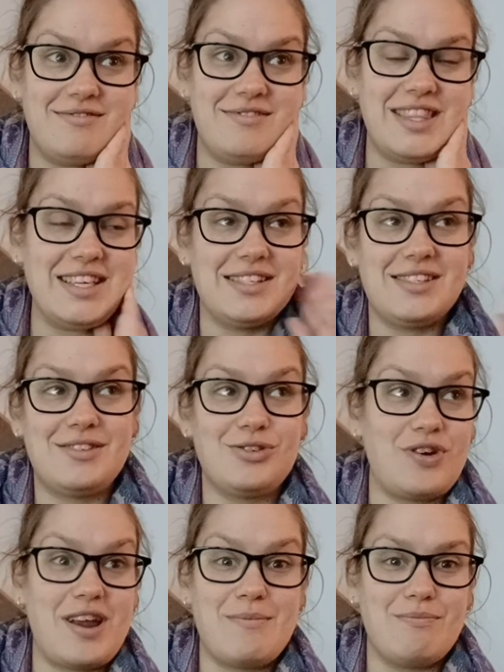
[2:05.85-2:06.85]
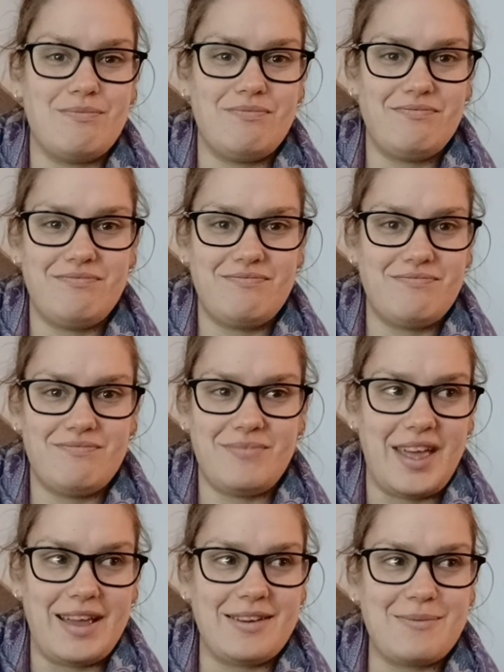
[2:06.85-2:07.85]
this dream
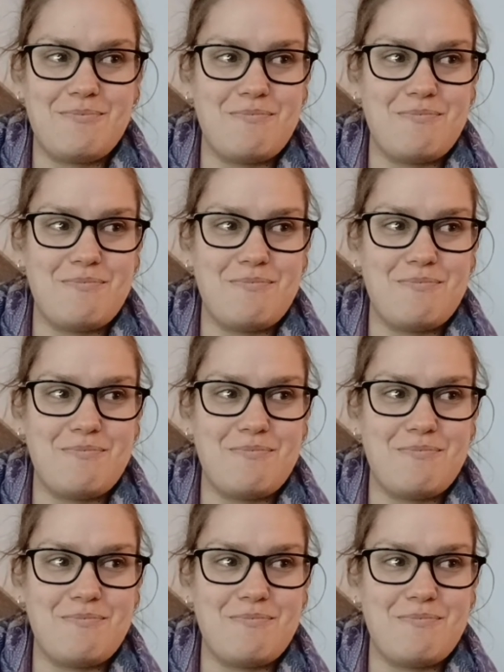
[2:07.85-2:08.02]
like